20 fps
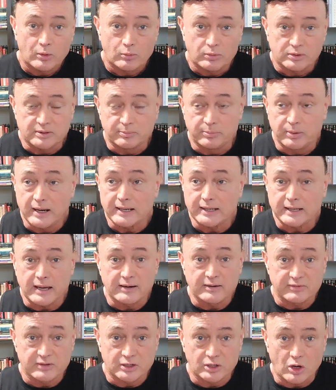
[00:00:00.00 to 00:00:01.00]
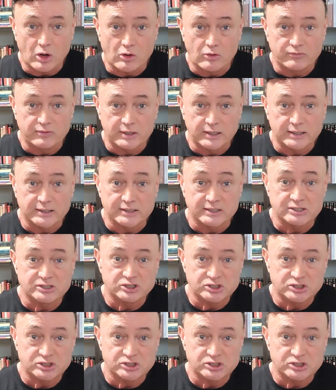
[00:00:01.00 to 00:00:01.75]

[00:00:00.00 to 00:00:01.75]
with the breakout of the COVID and the